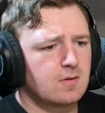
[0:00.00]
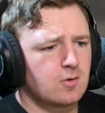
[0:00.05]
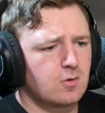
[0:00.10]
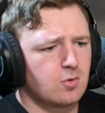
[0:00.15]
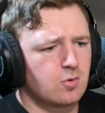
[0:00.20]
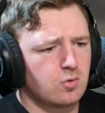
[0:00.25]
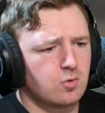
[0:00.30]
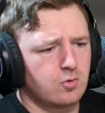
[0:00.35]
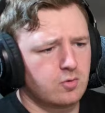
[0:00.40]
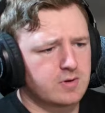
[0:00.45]

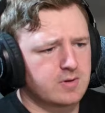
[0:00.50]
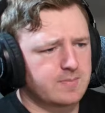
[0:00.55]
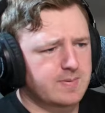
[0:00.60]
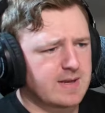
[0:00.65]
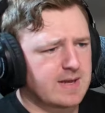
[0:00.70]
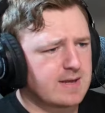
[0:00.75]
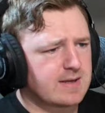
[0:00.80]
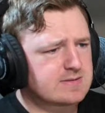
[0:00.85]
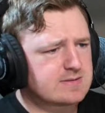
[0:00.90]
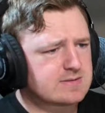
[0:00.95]
Oh, good
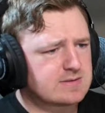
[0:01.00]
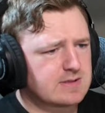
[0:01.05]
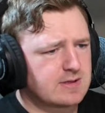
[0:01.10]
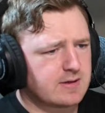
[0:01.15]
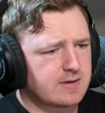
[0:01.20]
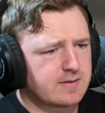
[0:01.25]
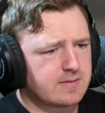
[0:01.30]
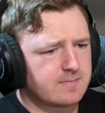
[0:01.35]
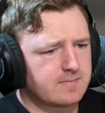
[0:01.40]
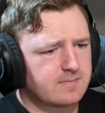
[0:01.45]
pass. You
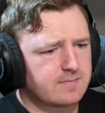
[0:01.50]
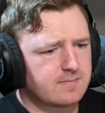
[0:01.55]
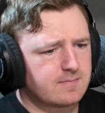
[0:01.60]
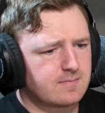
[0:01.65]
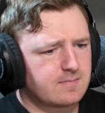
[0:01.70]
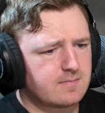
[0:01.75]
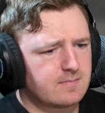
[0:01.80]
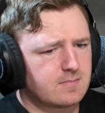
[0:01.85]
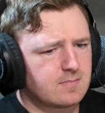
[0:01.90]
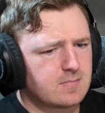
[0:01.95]
got it.
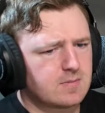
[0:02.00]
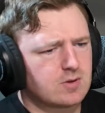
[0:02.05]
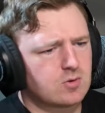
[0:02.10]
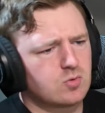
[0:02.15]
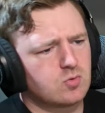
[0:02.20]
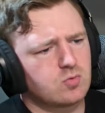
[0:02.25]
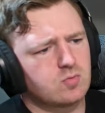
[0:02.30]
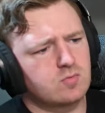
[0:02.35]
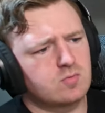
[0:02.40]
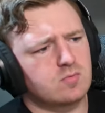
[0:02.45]

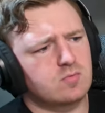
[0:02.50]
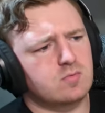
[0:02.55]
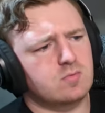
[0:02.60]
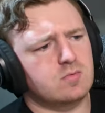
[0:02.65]
Oh.